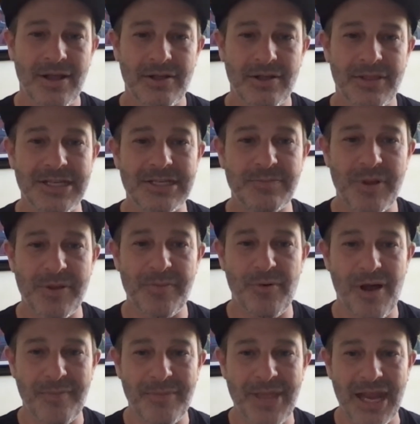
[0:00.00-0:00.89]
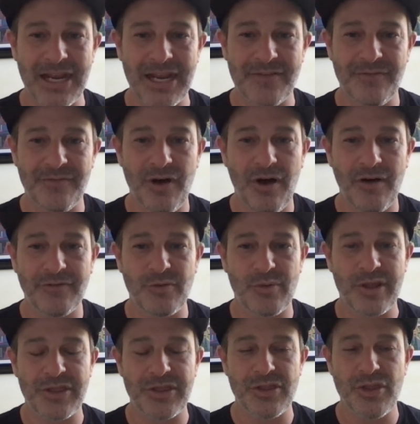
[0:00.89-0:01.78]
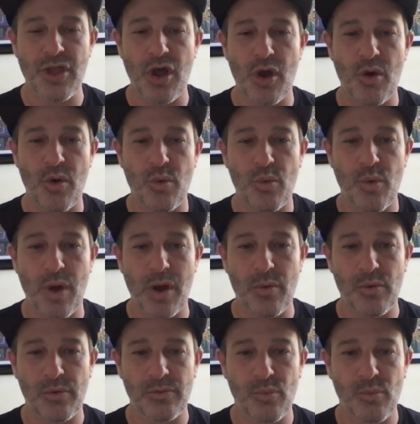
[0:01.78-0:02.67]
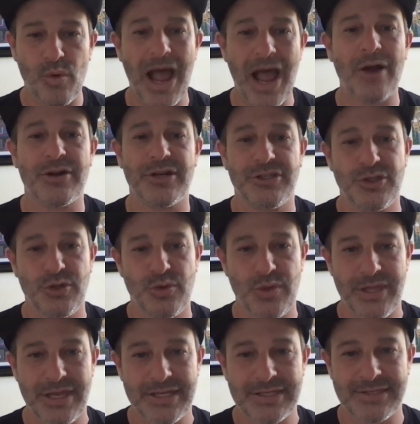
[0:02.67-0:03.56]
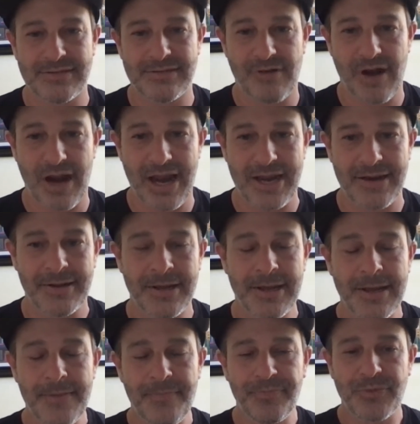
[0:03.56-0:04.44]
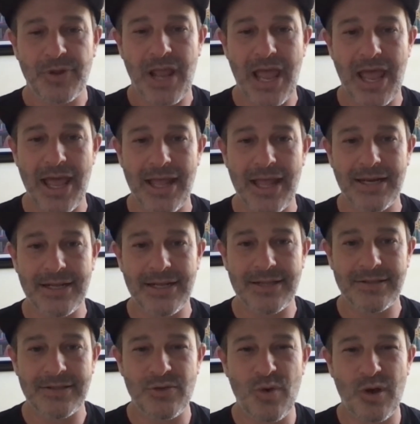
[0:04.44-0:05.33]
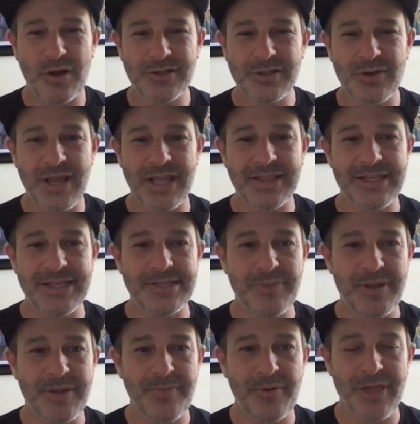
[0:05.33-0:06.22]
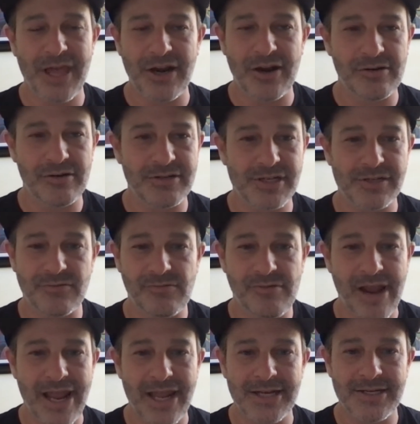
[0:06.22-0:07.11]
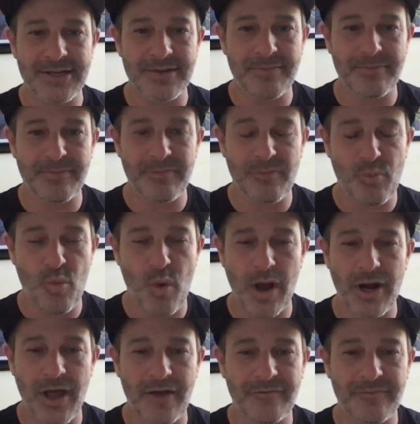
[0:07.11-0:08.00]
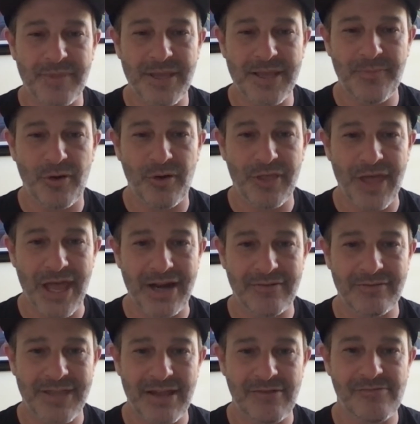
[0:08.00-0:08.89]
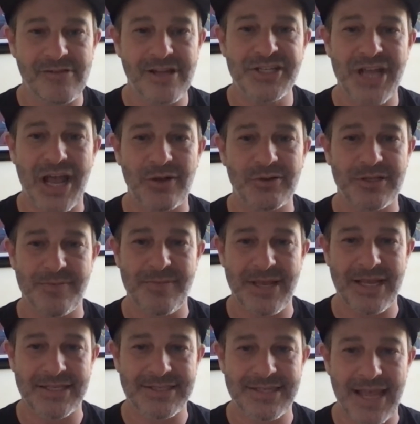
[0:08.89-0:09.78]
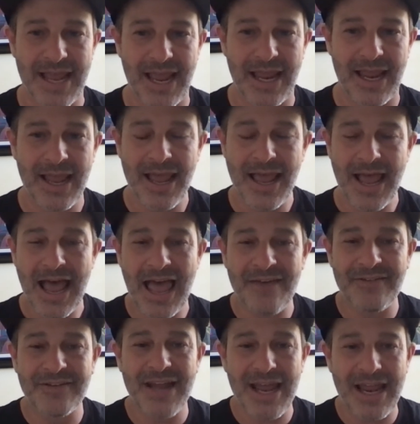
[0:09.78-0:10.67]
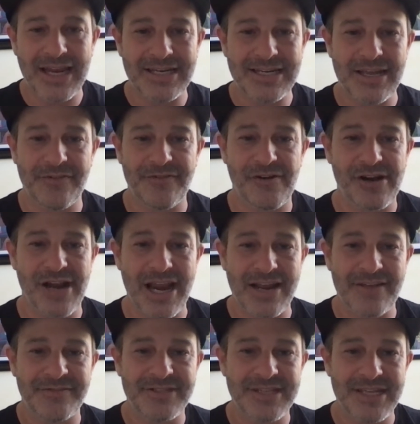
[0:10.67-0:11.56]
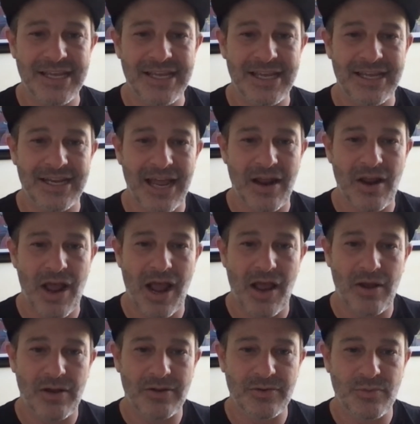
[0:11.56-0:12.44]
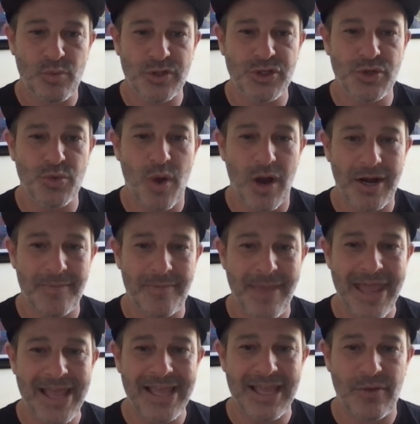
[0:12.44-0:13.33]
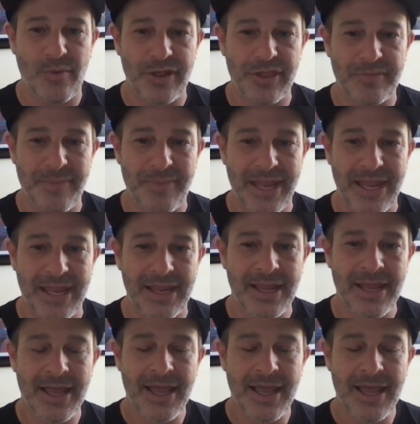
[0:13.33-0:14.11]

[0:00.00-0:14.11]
these people I'm getting involved with know how to do this, right? And you also get these people that are just random one-off people that reach out to me and say, I have an idea for an NFT, and I would you want to make it with me?